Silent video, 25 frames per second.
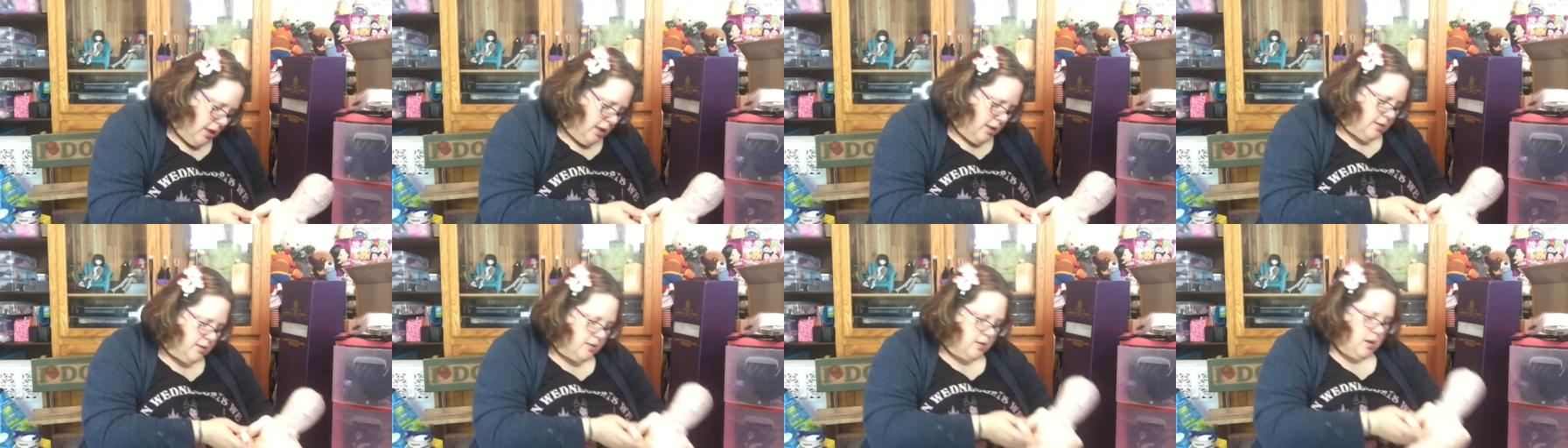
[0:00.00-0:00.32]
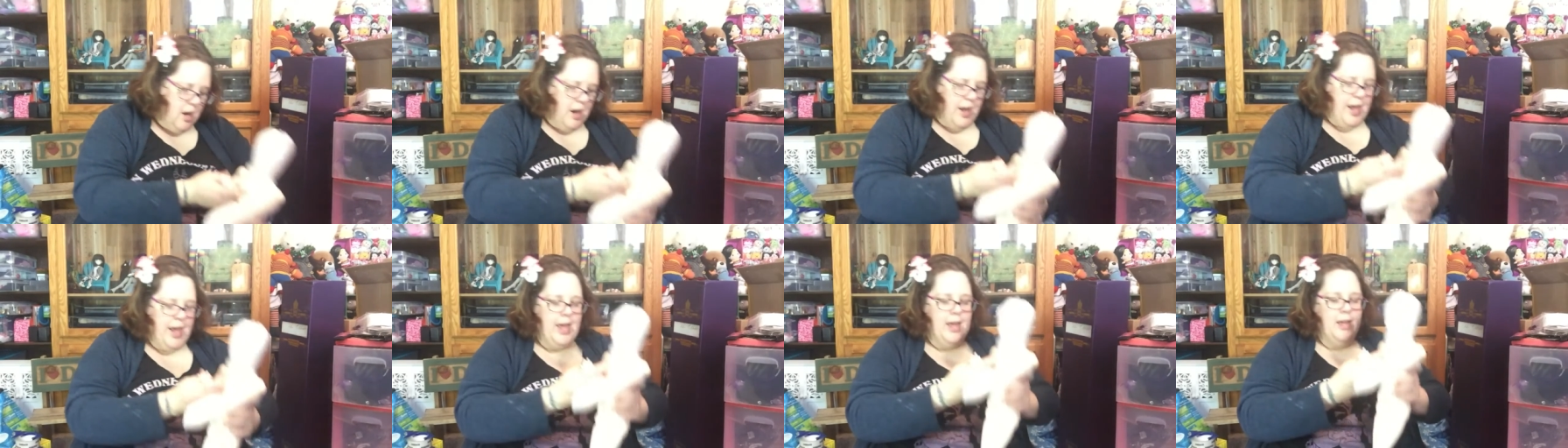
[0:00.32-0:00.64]
his
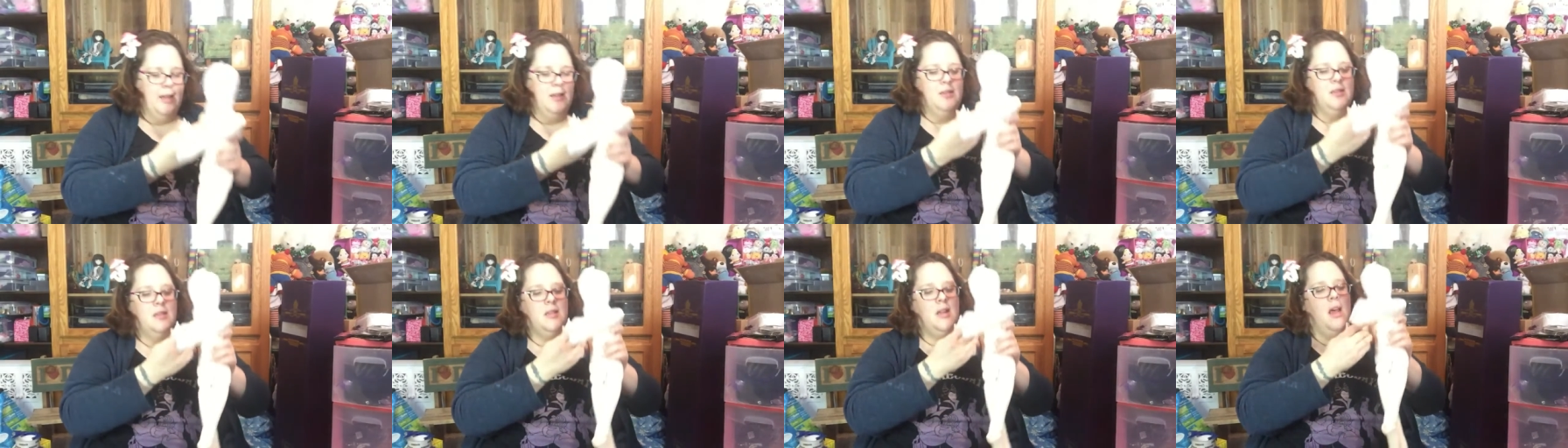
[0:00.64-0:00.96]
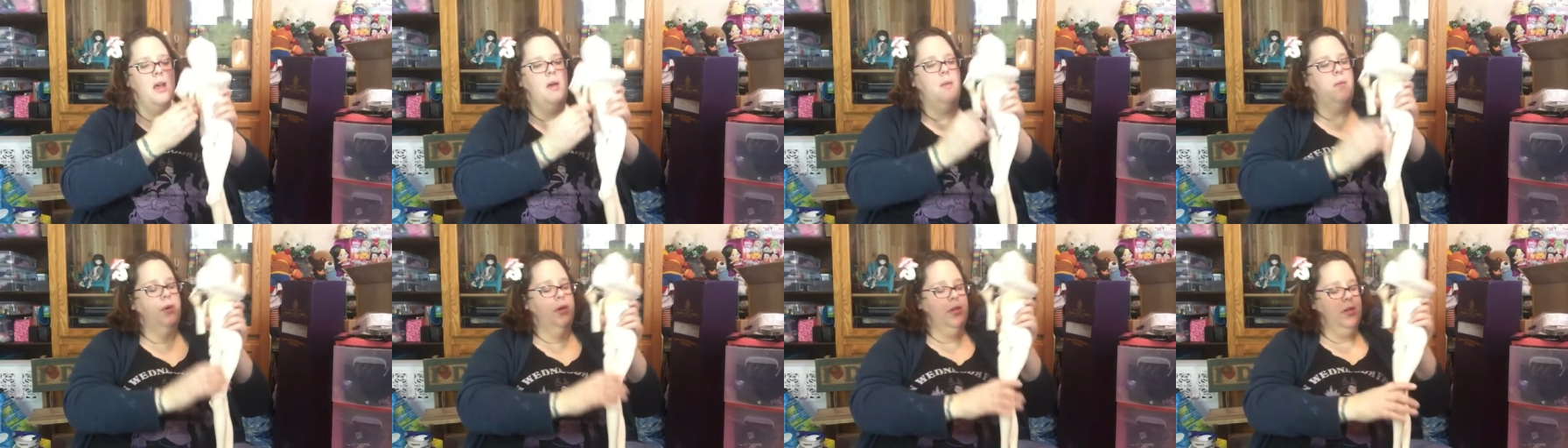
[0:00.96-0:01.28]
hands,
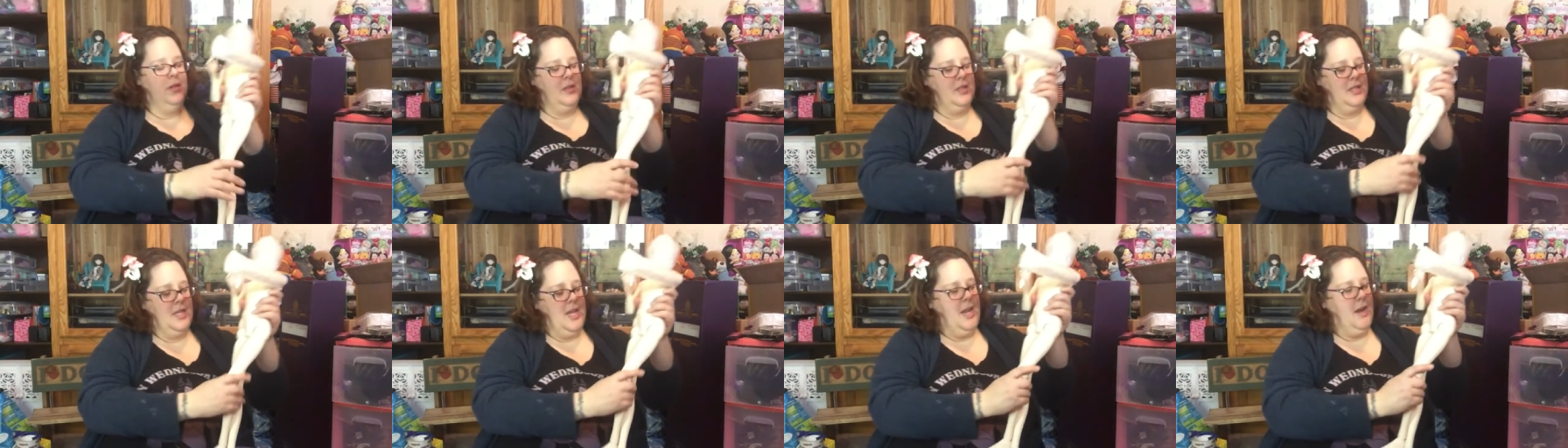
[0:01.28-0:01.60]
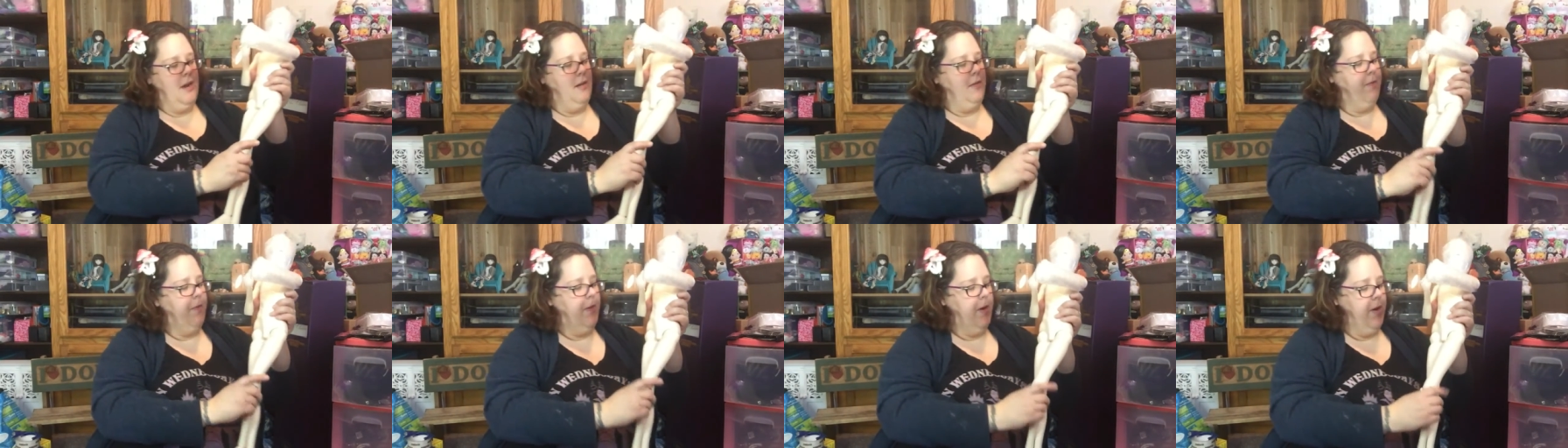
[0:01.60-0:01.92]
I wouldn't
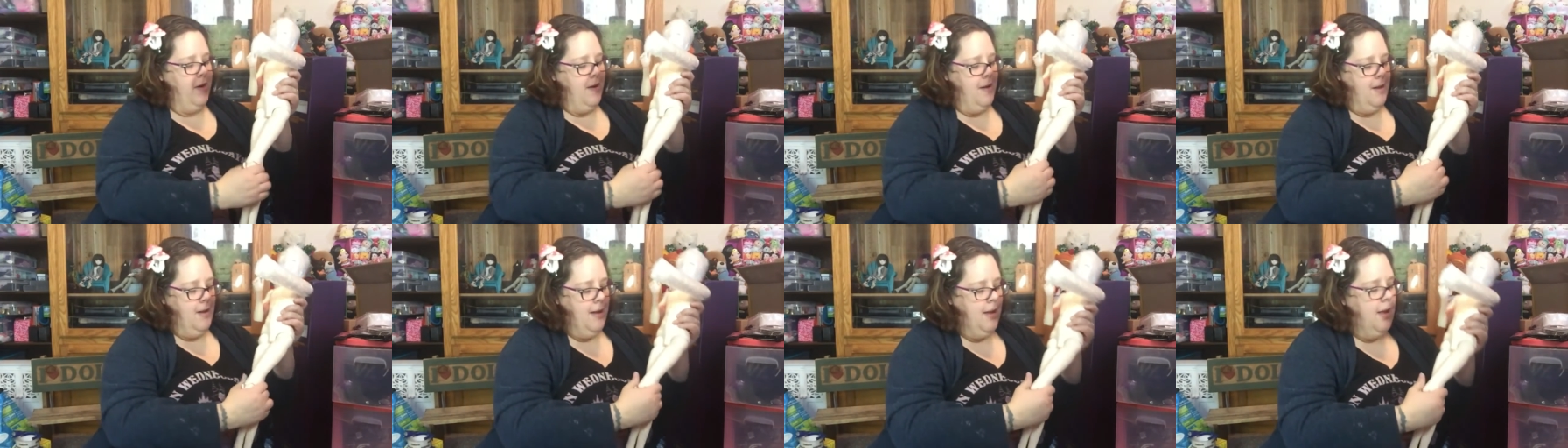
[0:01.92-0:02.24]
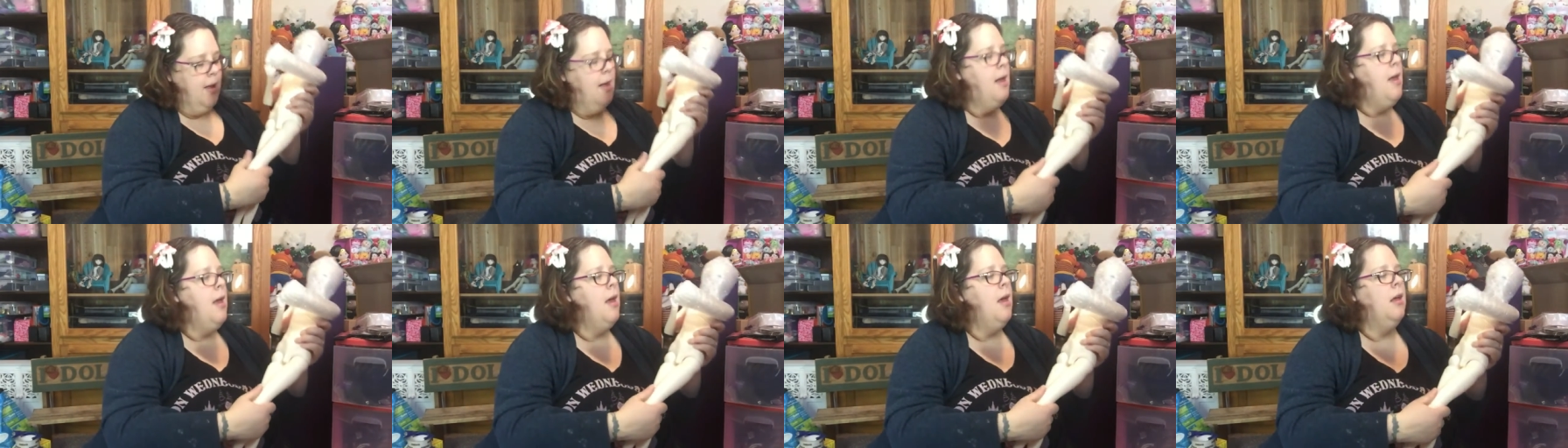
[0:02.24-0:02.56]
say are
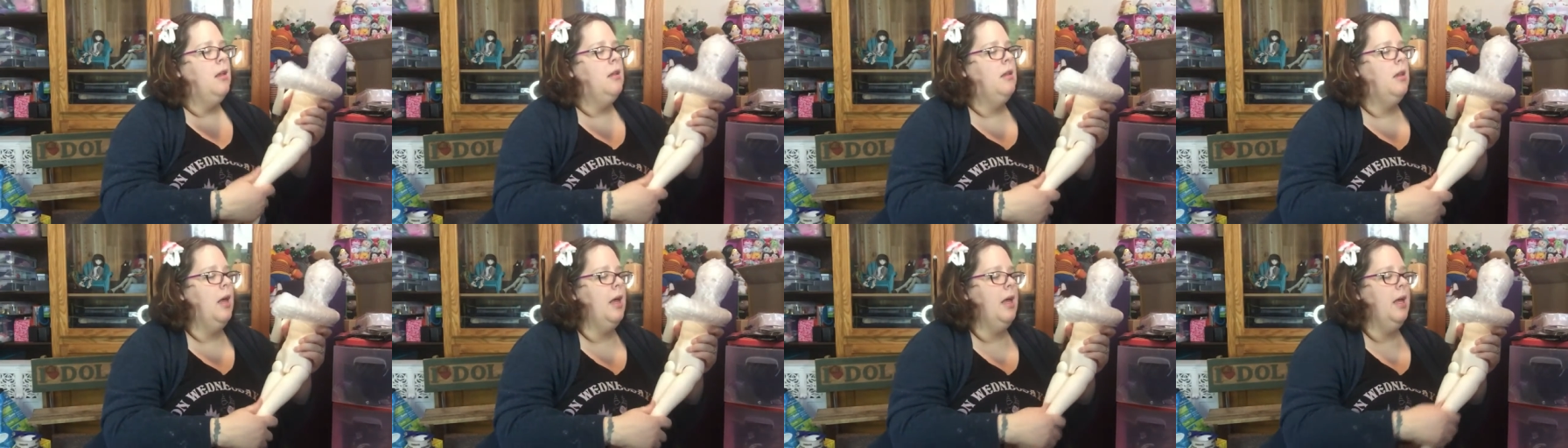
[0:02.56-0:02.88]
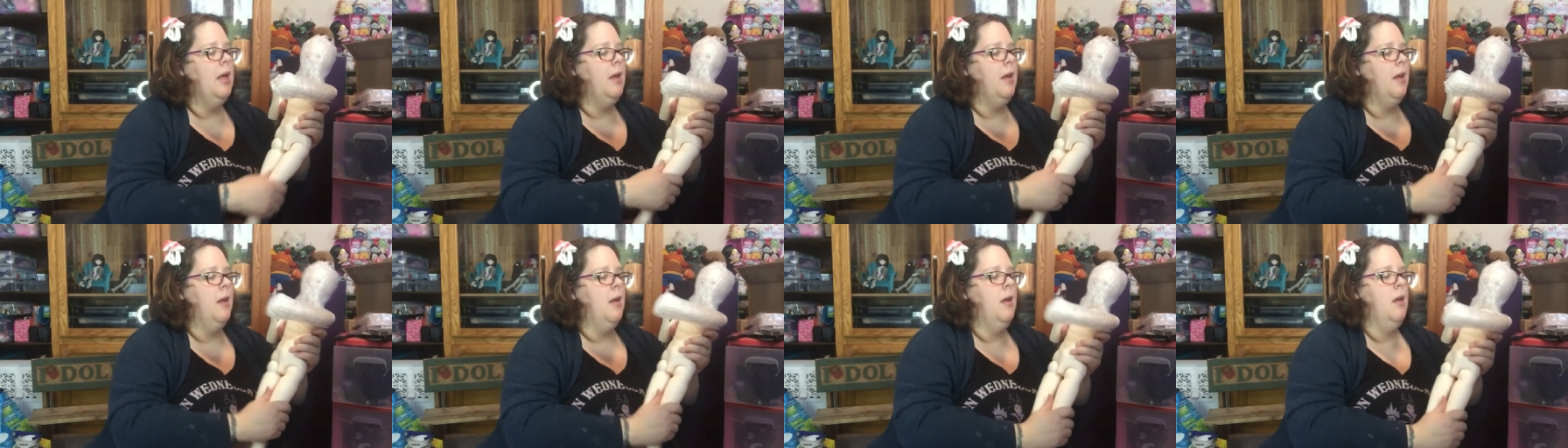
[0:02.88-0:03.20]
very,
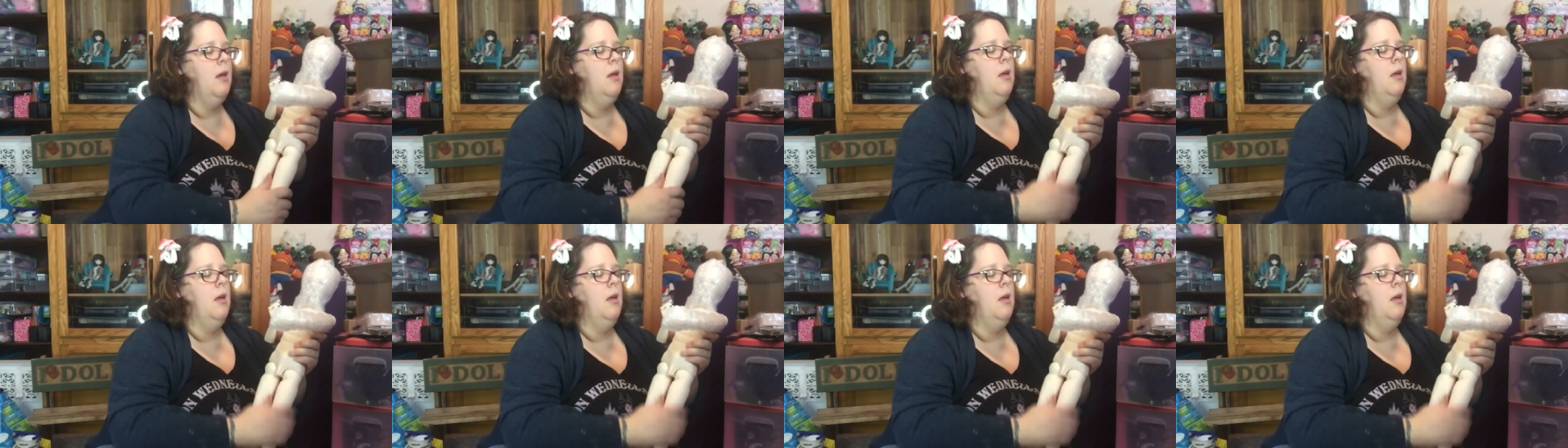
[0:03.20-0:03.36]
like,